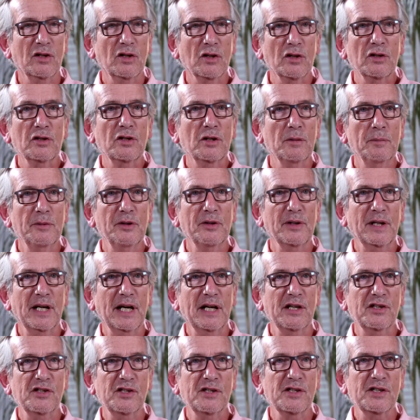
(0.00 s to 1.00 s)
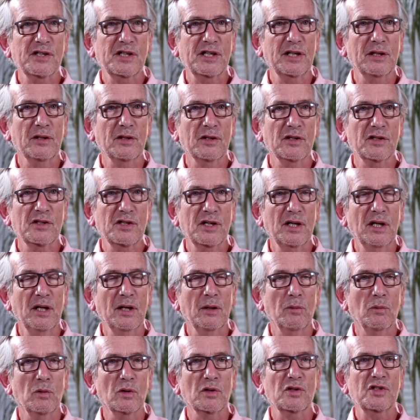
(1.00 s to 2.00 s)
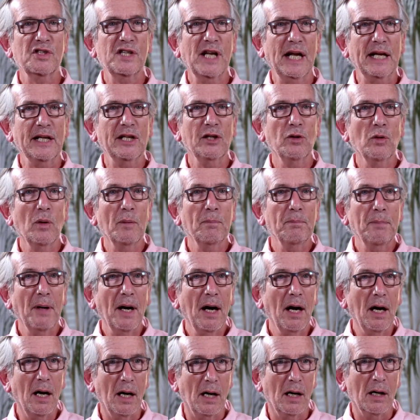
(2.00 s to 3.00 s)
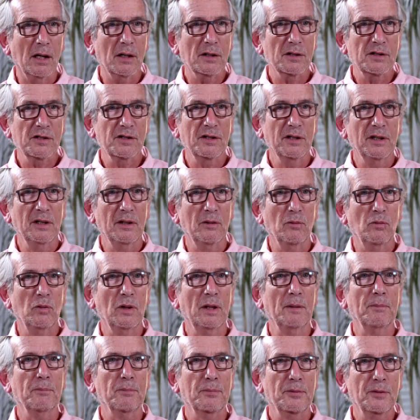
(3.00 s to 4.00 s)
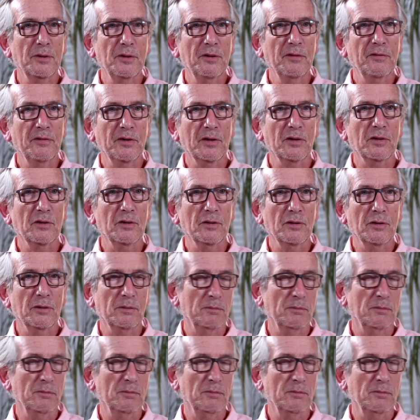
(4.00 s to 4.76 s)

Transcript: Good communication skills will set you apart, will improve your